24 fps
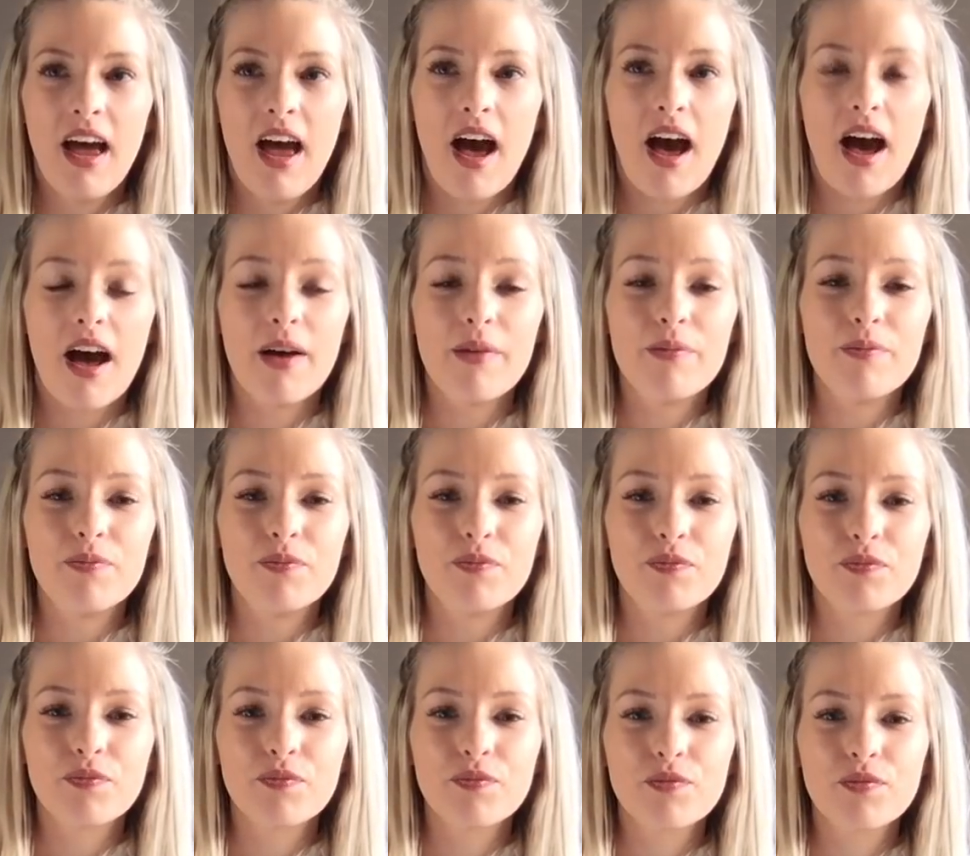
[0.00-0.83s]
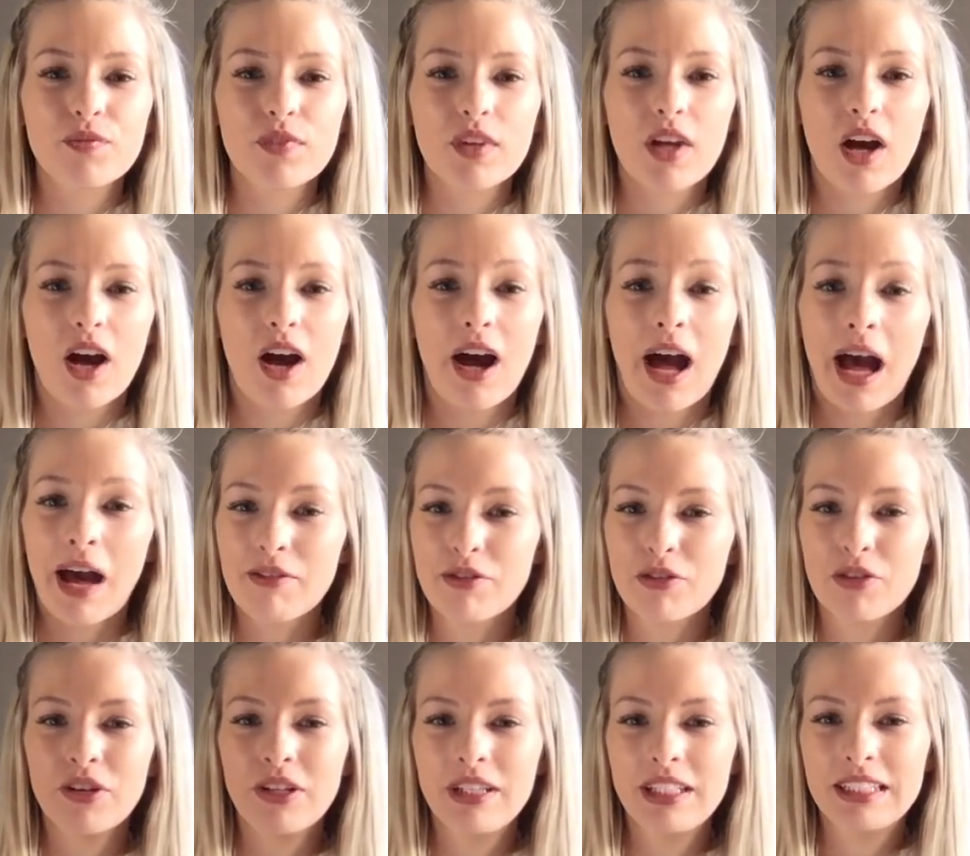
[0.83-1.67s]
I have
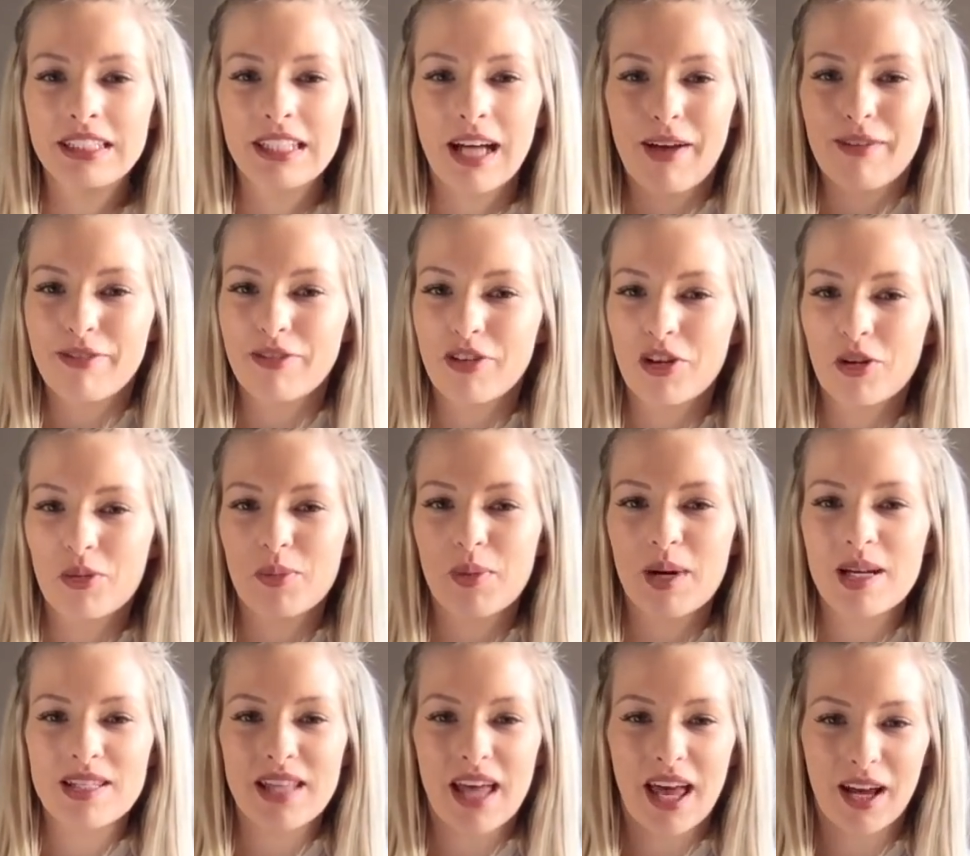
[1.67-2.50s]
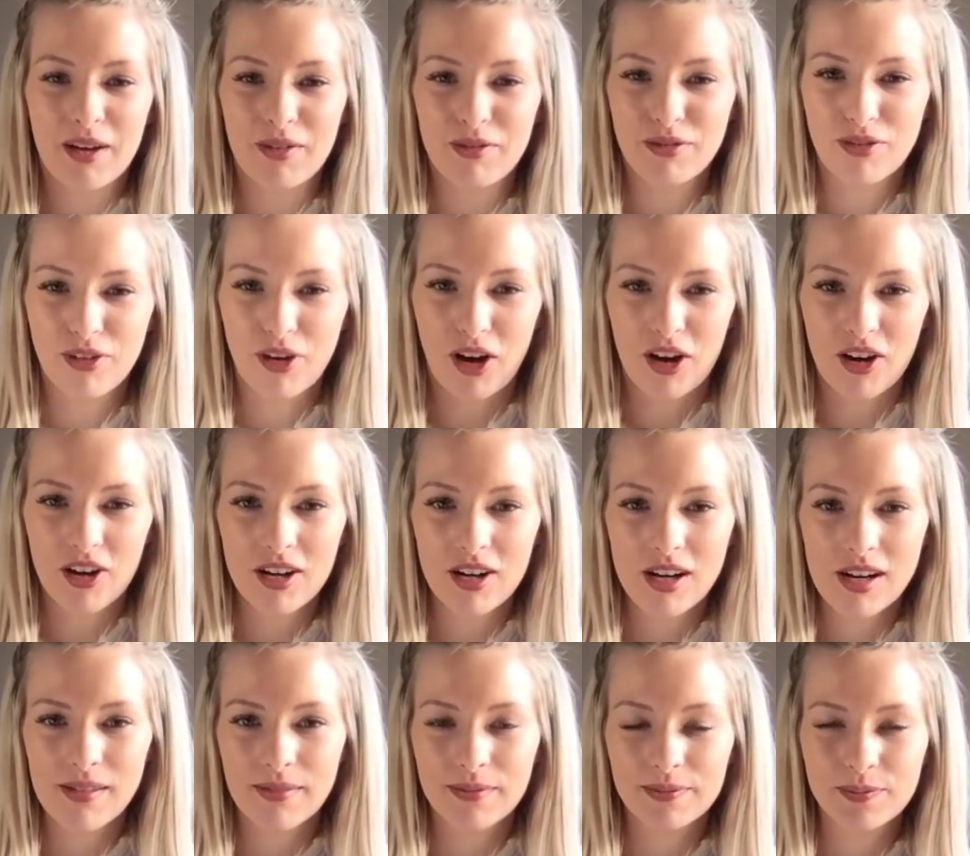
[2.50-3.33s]
already started filming my second vlog,
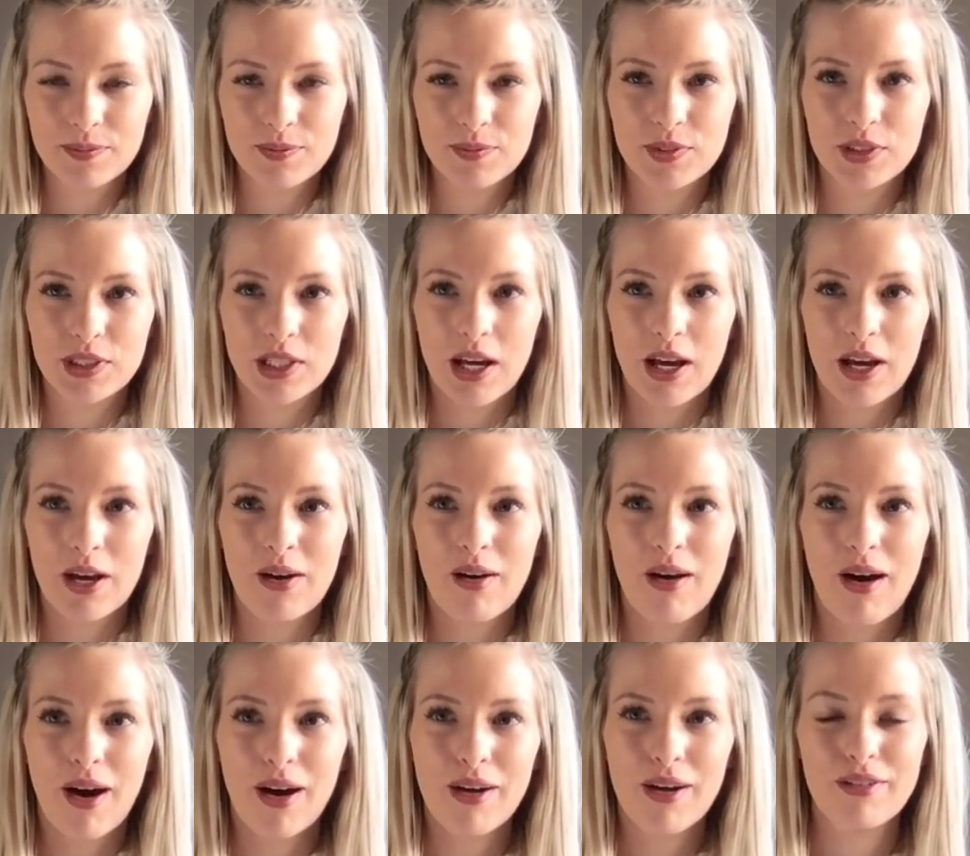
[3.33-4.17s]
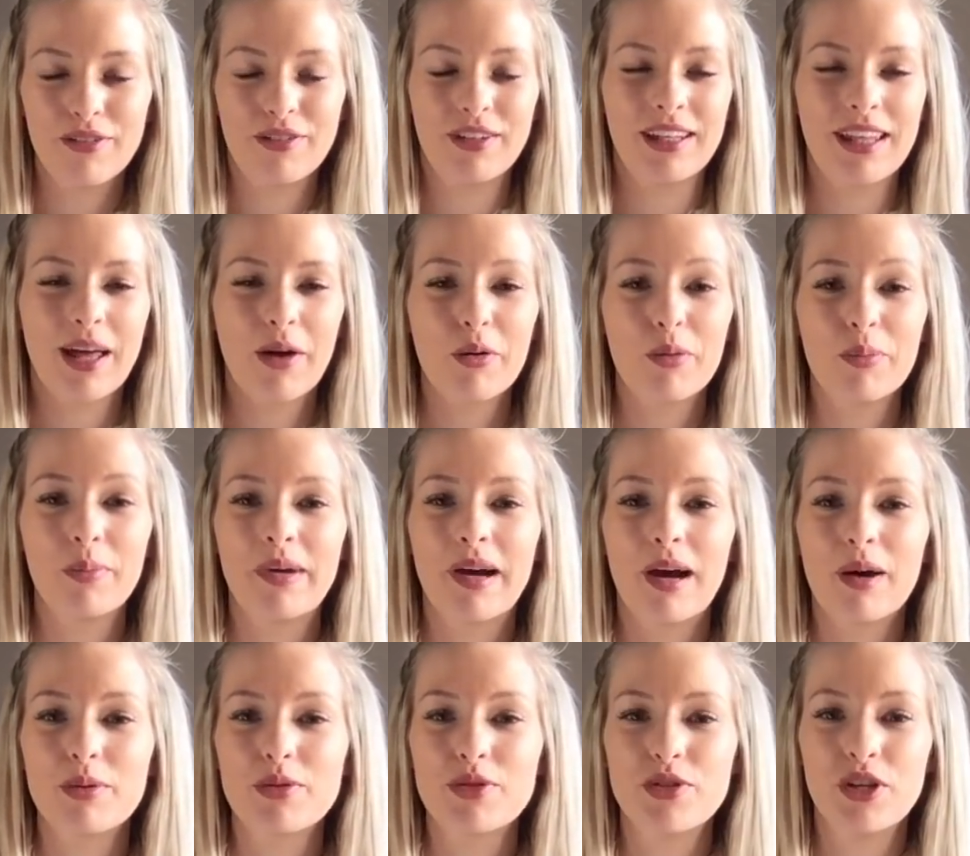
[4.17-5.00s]
so hopefully that will be
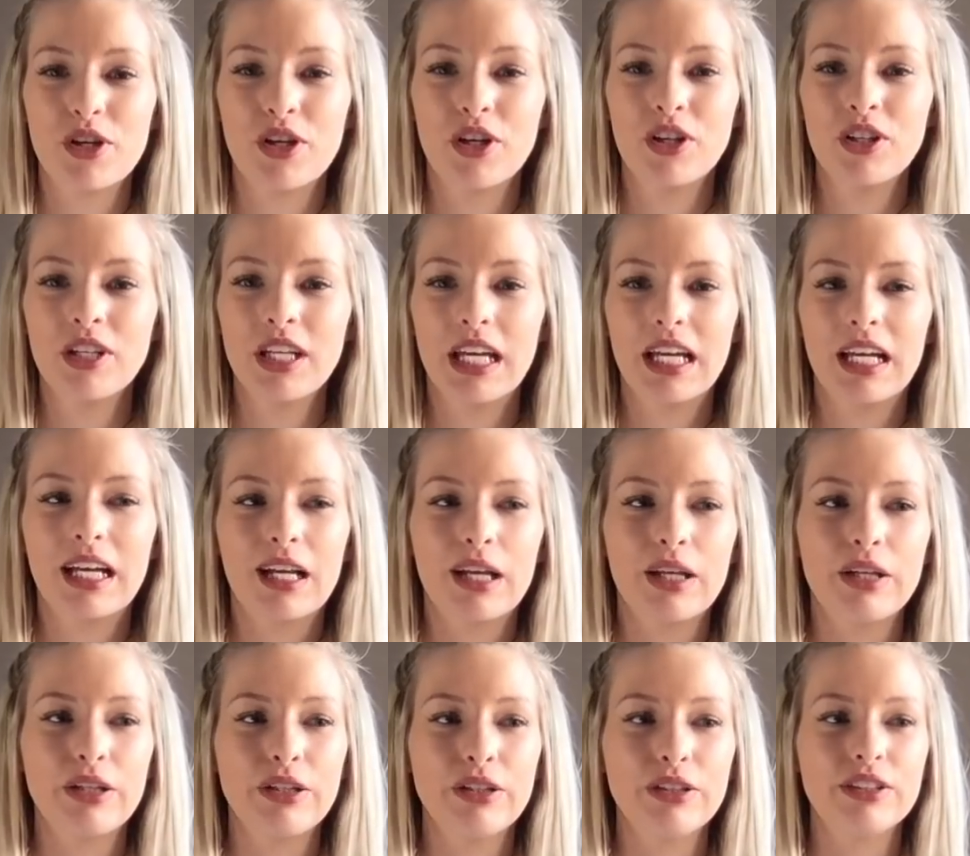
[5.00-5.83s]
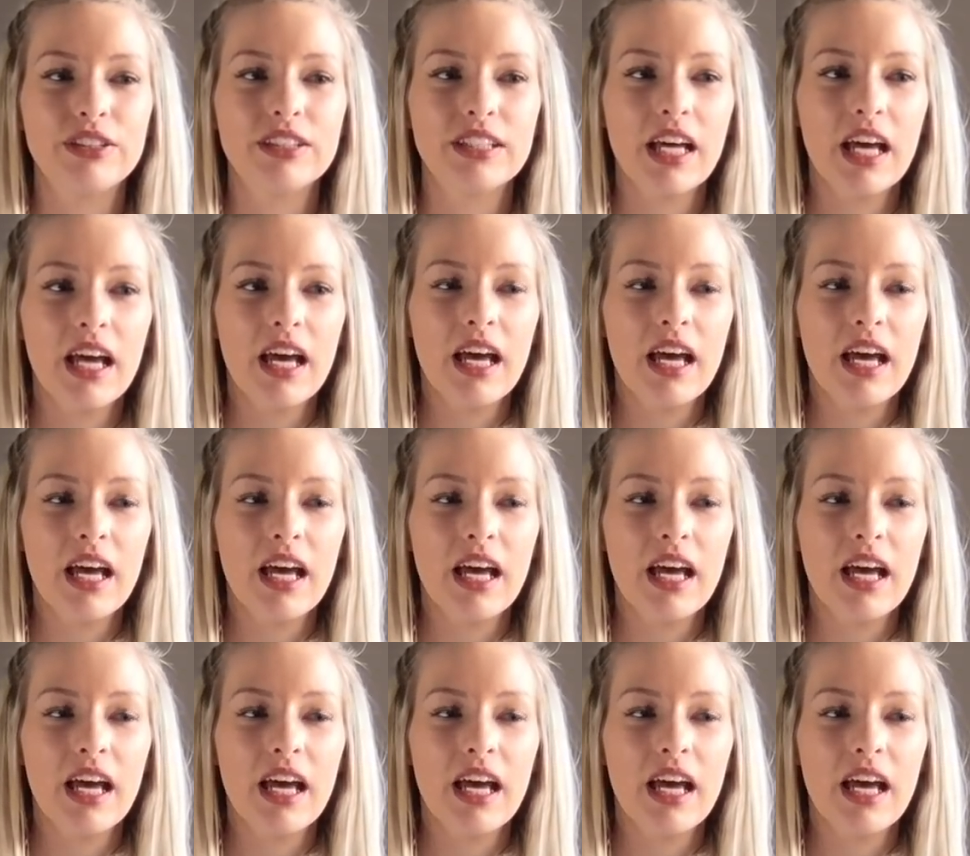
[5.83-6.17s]
up soon. It includes